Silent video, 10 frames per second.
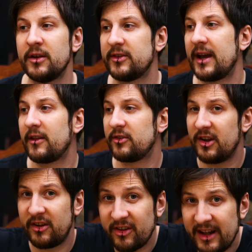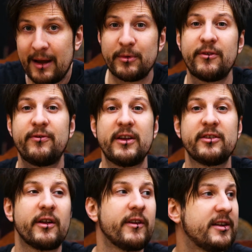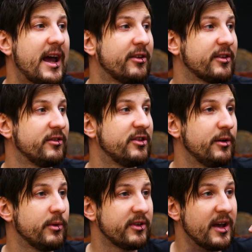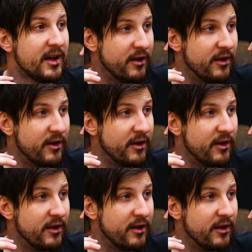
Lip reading: say that she slammed her fist on the desk and she was